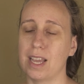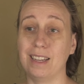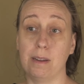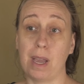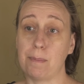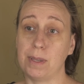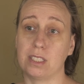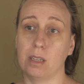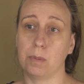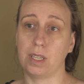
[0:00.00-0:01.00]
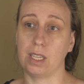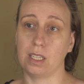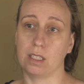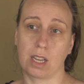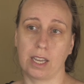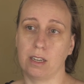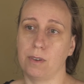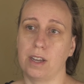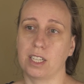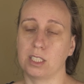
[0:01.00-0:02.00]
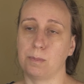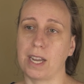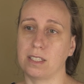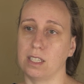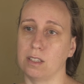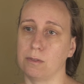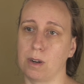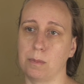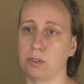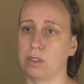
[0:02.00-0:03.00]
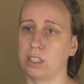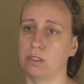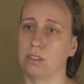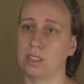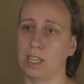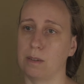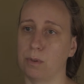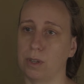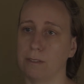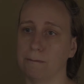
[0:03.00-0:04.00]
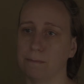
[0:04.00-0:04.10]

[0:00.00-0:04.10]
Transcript: And it might be somebody kind of unexpected from a traditional standpoint.